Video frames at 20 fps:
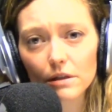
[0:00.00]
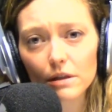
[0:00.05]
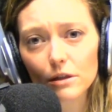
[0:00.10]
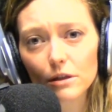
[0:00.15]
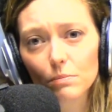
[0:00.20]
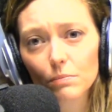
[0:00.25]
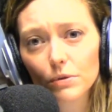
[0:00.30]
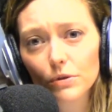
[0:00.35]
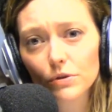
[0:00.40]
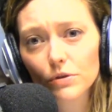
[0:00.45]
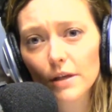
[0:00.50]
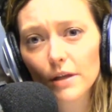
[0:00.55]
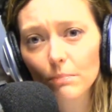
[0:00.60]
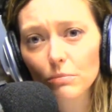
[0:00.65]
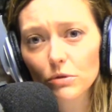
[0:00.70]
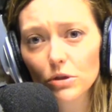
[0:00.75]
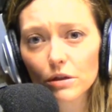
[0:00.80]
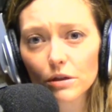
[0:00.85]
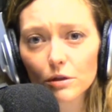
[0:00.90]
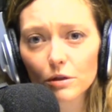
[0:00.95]
This
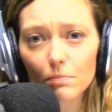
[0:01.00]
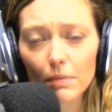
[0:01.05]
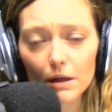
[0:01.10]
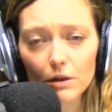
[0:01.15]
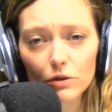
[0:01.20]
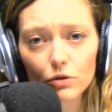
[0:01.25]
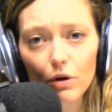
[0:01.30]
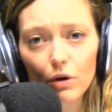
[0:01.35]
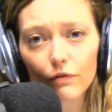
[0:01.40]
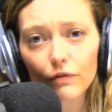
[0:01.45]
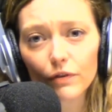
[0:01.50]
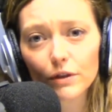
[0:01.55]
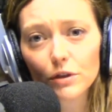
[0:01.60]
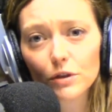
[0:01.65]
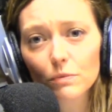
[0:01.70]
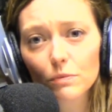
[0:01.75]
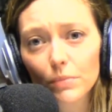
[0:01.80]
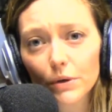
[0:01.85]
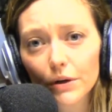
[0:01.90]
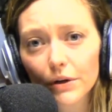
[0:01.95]
perception is based off
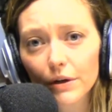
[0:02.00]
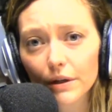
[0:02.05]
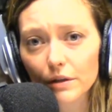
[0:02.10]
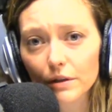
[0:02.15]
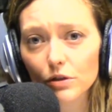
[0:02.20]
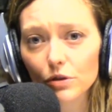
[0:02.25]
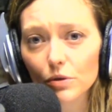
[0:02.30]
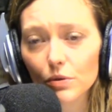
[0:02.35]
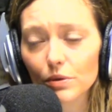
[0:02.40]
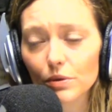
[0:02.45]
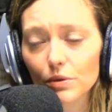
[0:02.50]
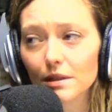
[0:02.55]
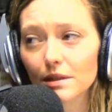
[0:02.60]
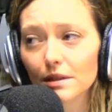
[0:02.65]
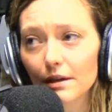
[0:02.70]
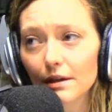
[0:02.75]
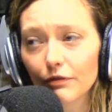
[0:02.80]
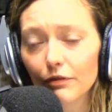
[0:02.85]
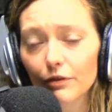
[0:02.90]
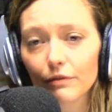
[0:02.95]
experience, so it's
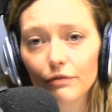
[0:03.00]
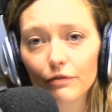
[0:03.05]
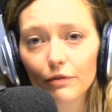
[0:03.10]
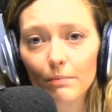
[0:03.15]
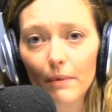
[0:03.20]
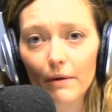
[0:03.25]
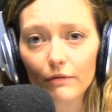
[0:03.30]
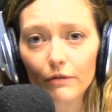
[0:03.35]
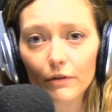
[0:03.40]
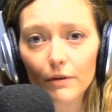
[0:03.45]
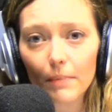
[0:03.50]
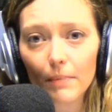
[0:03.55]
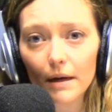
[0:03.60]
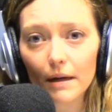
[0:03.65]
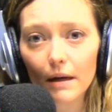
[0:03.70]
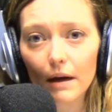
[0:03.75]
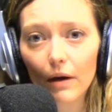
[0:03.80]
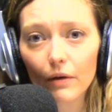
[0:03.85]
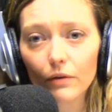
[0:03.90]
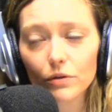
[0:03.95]
different from
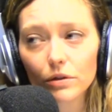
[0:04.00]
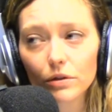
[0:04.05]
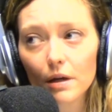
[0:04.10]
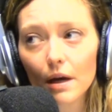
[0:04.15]
everybody else.